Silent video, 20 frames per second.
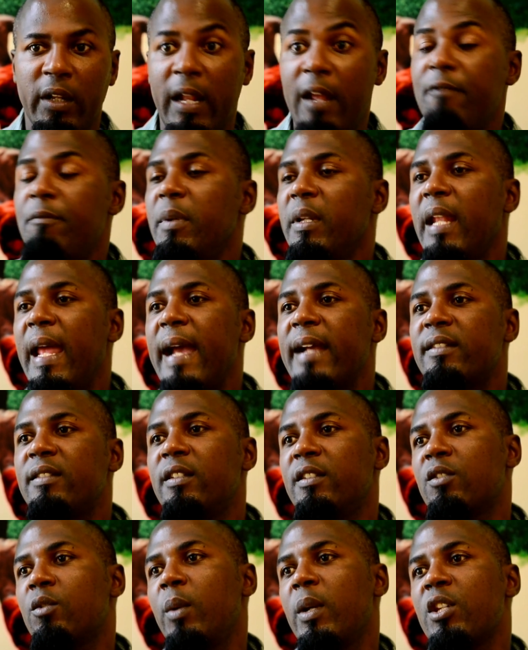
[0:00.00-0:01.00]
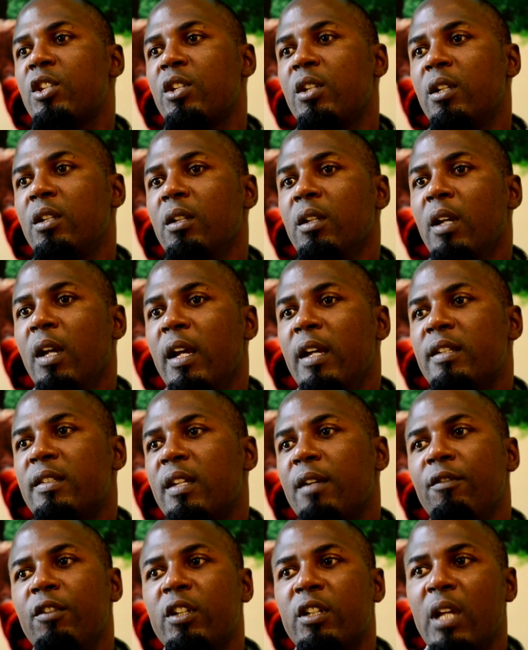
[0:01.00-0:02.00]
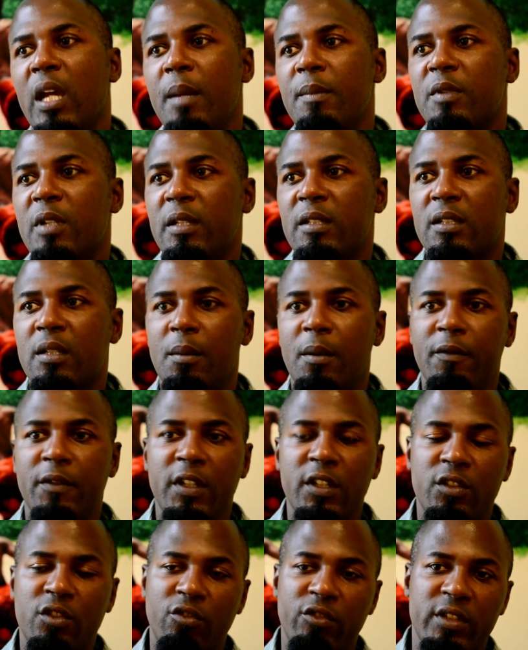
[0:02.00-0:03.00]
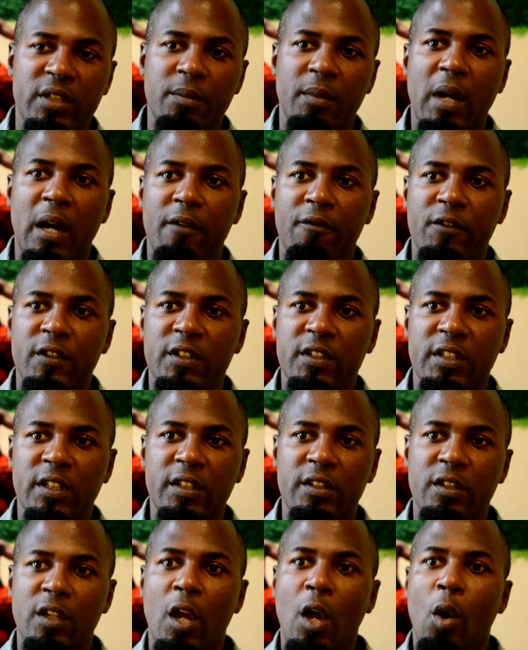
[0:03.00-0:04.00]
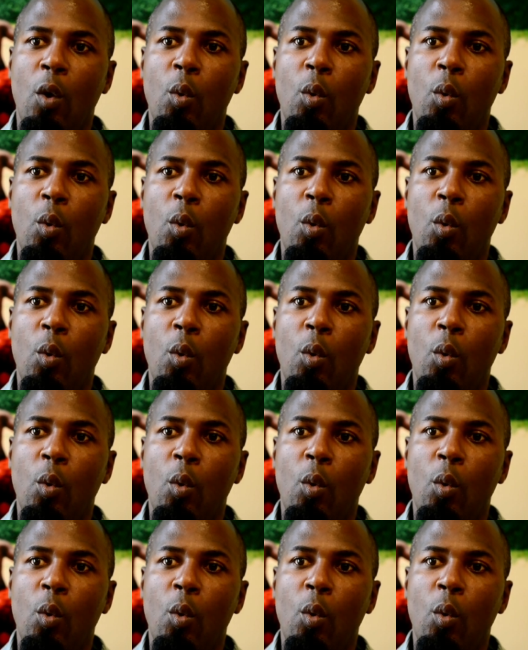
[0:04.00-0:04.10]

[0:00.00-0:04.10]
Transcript: And I've been asked this question several times on some of these tourism conferences.